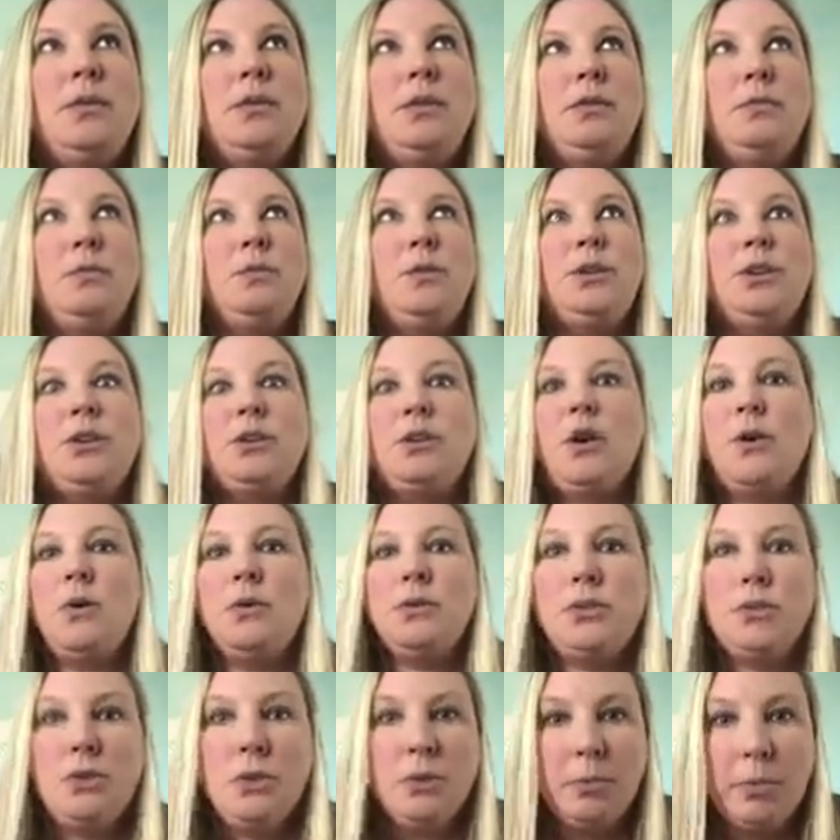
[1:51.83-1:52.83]
when you go
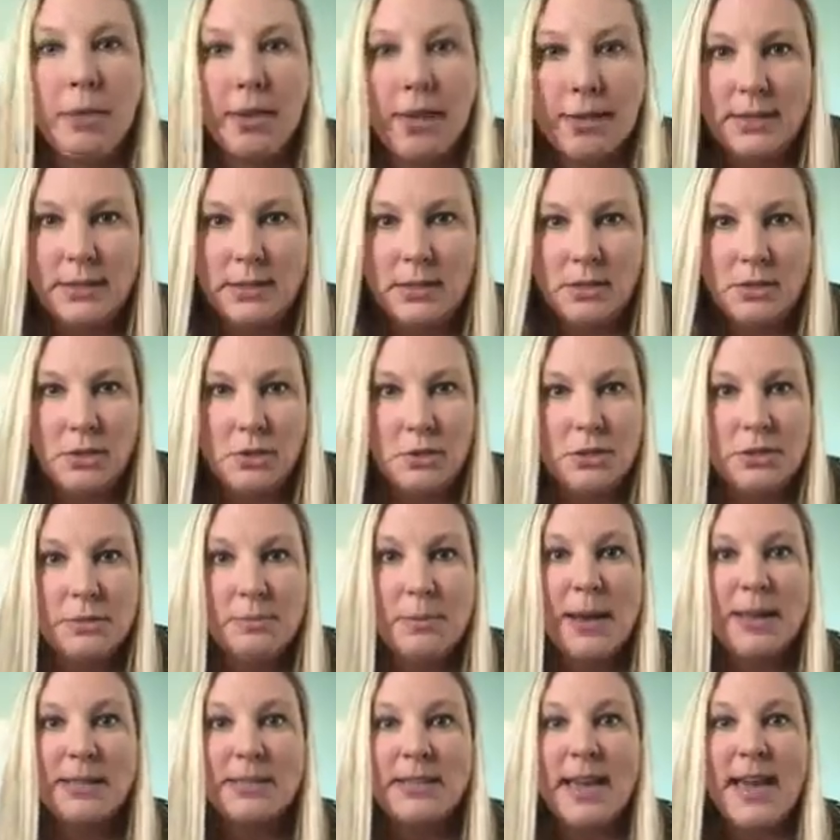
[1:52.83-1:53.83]
to a place and you
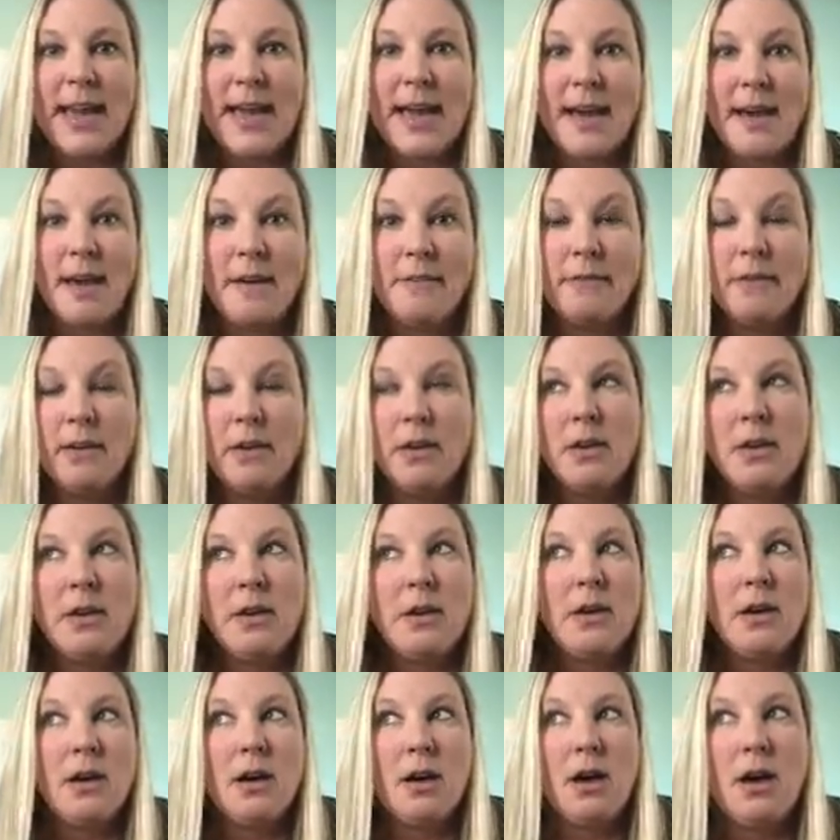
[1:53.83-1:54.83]
expect to have,
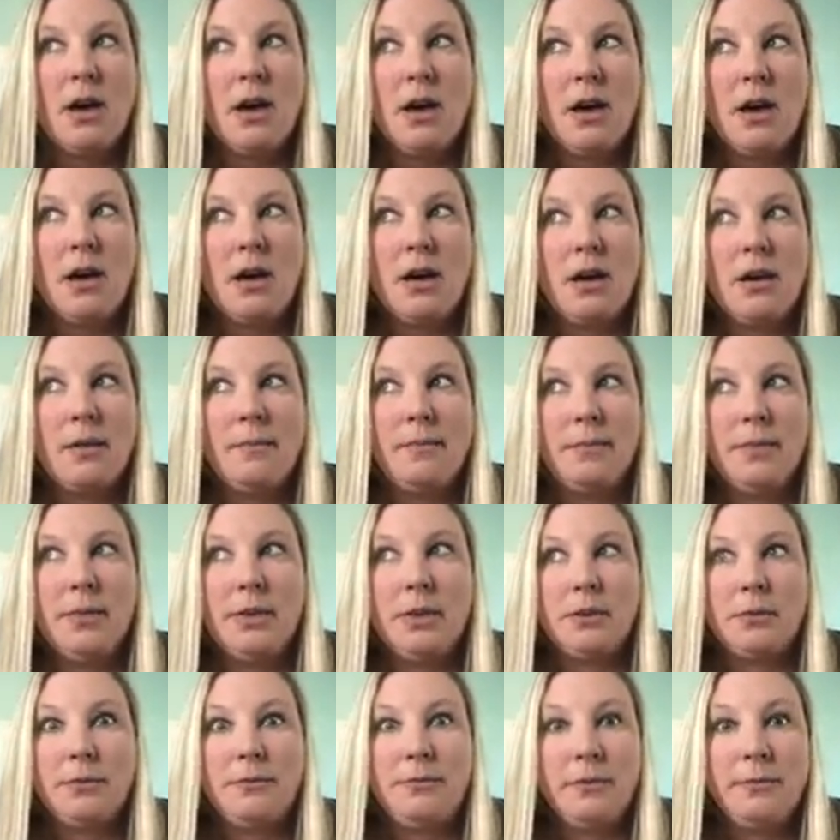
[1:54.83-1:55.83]

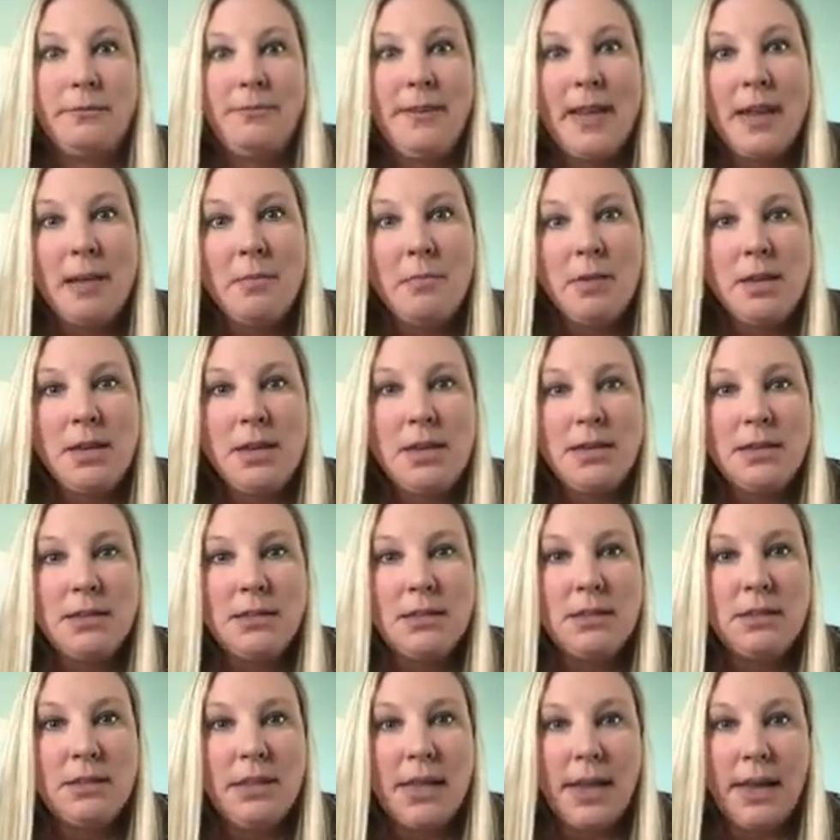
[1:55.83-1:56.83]
for families,
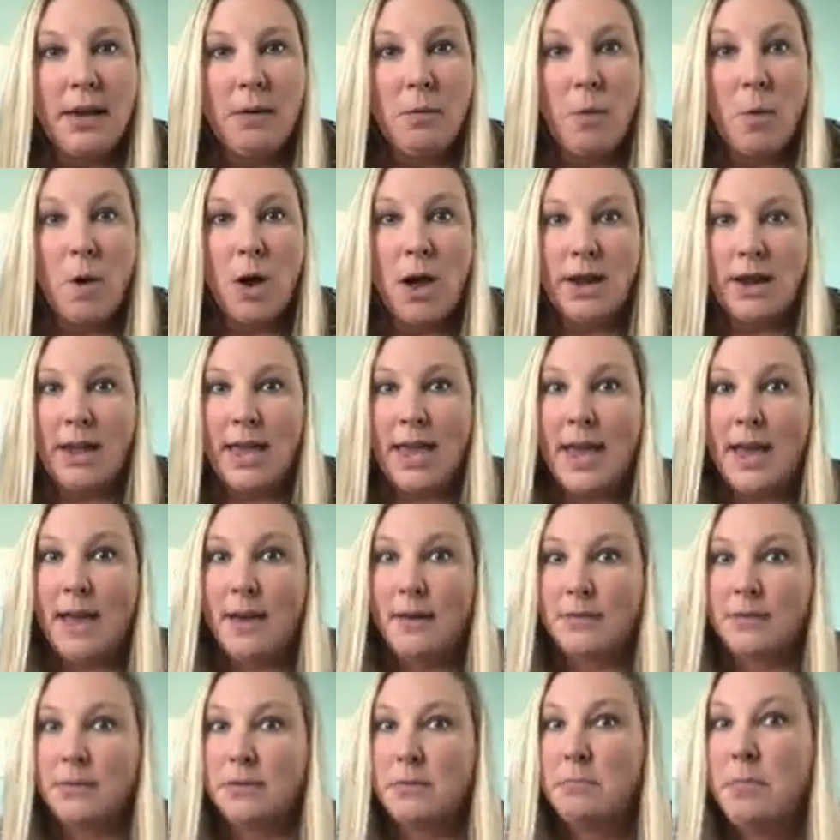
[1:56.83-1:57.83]
they want to
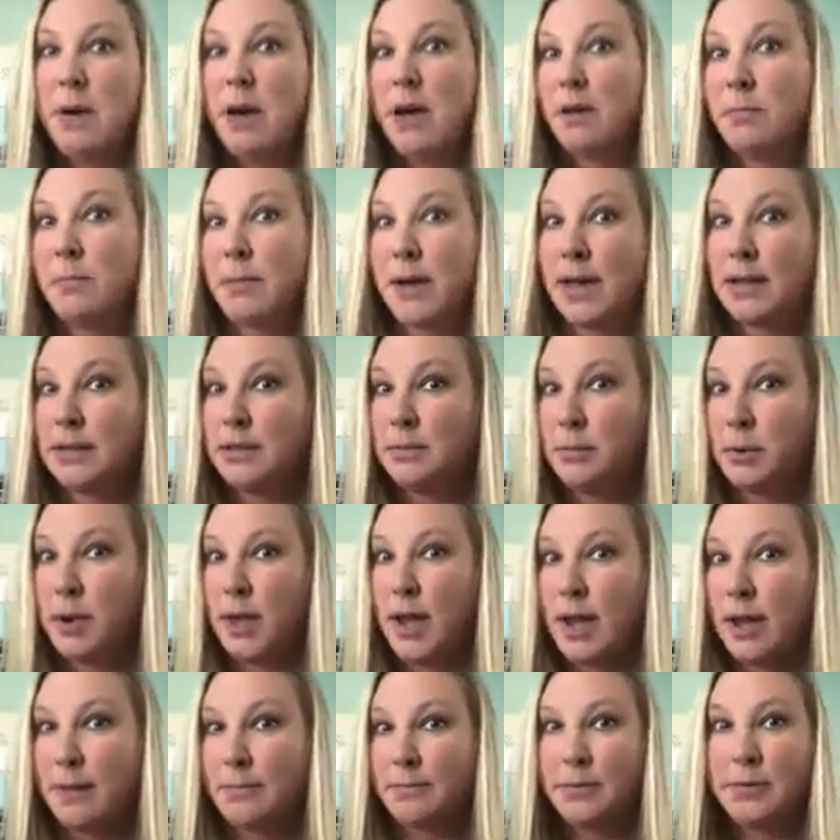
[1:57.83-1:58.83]
have some bunk beds
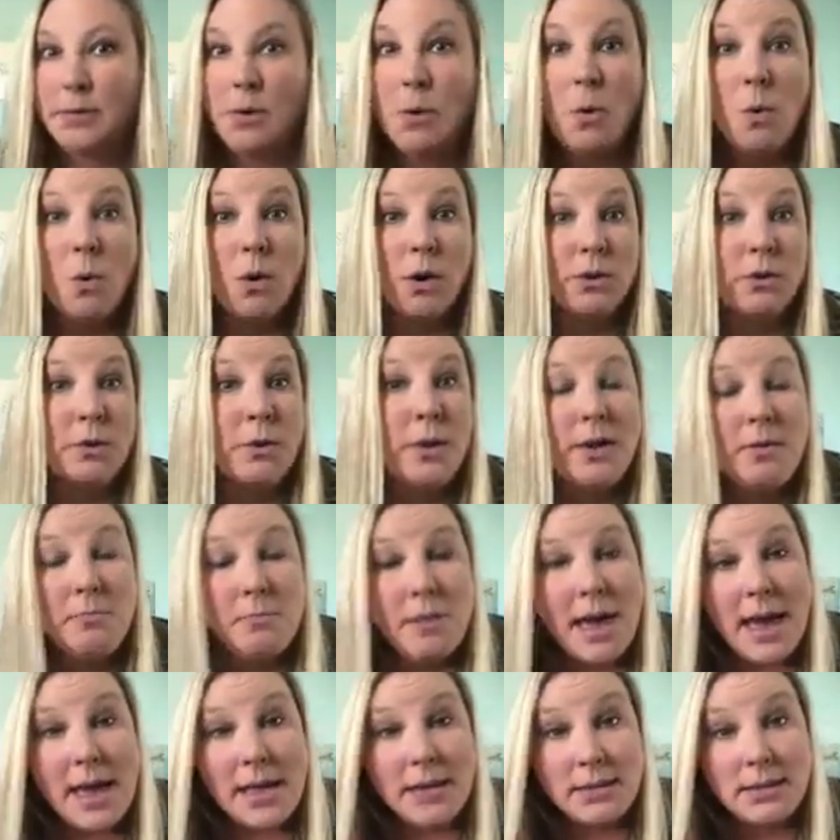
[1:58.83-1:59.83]
perhaps, or twin
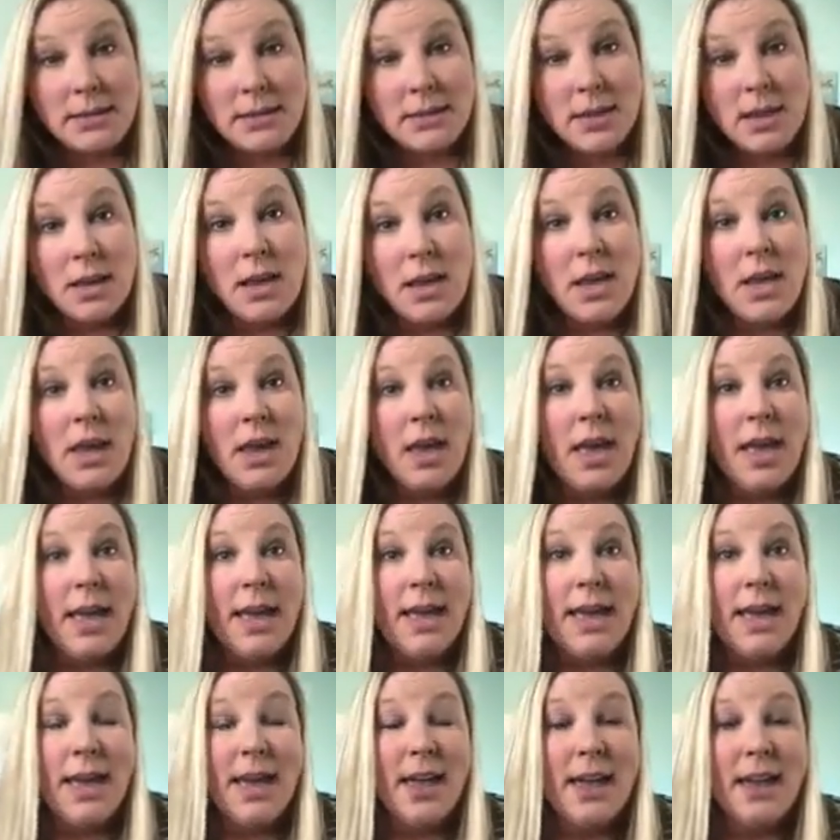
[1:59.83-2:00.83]
beds.
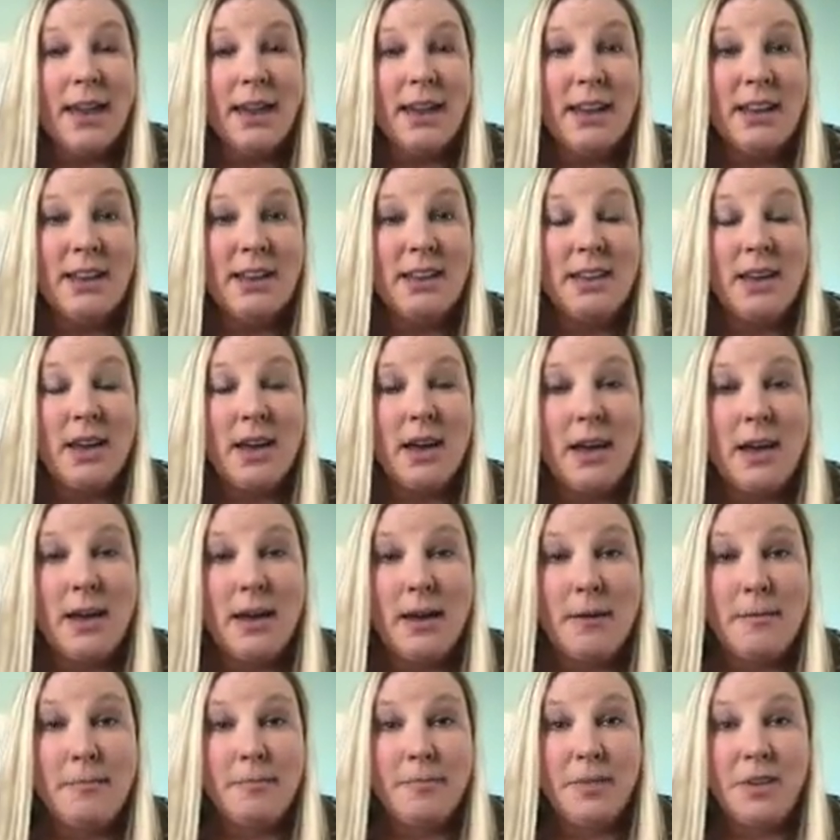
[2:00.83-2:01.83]
And,
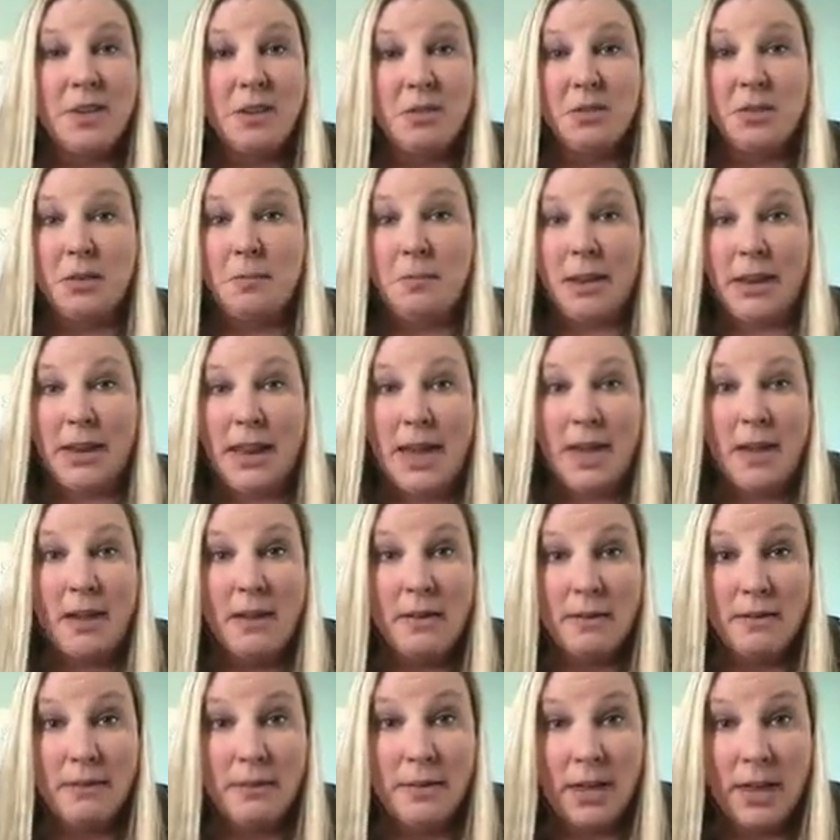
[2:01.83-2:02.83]
they might
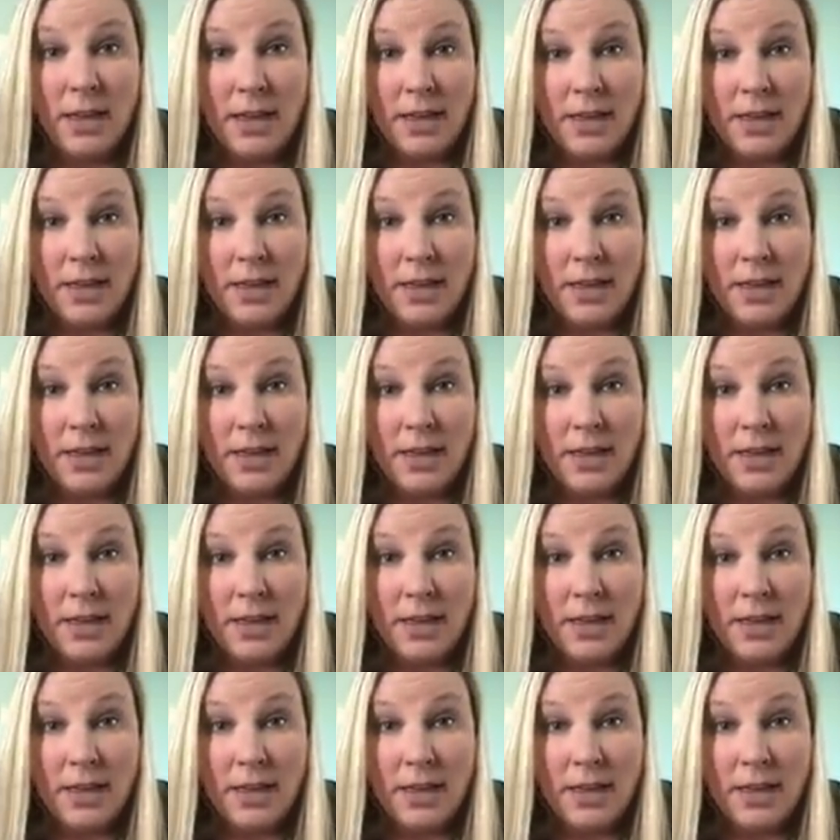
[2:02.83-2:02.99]
have a